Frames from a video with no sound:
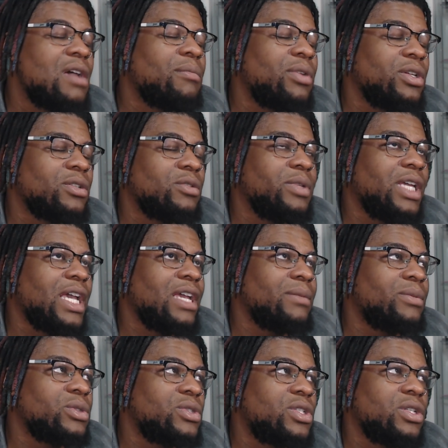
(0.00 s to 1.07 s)
but you'll be
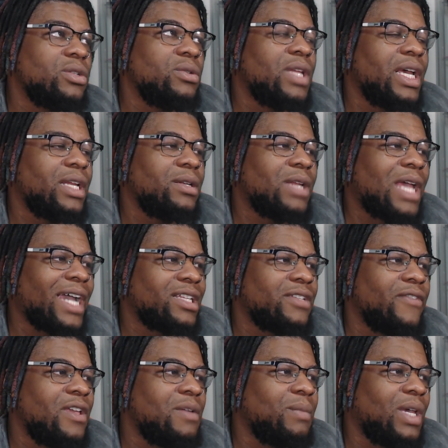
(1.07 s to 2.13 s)
able to then
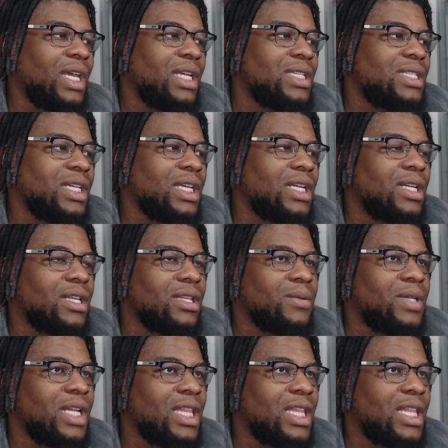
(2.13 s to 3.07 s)
activate main to get another one,